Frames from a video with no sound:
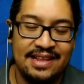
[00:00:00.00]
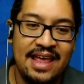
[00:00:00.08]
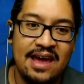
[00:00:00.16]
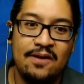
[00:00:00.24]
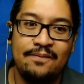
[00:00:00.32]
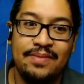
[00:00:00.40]

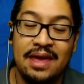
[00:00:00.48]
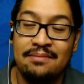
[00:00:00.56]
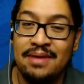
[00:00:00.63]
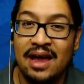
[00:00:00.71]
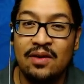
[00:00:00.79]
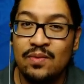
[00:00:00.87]
Now, am
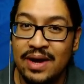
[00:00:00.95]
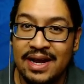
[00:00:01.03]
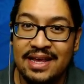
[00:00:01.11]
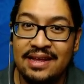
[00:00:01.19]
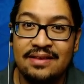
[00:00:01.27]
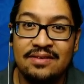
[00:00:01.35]
I
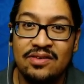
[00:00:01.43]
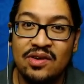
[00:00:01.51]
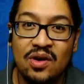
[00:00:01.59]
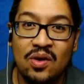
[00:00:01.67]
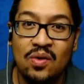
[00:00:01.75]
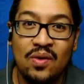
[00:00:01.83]
ready to
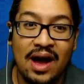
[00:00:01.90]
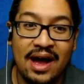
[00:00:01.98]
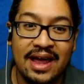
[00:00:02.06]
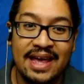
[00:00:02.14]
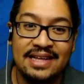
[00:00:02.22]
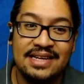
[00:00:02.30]
go
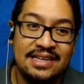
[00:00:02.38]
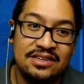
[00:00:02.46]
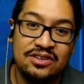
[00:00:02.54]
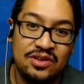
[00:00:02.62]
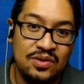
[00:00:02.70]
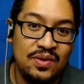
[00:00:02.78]
again and
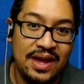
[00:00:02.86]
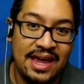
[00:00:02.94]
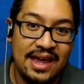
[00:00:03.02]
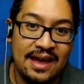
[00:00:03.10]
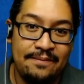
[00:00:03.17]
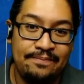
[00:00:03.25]
to do
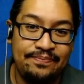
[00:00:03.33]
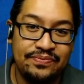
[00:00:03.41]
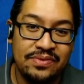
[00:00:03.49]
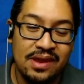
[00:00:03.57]
a um,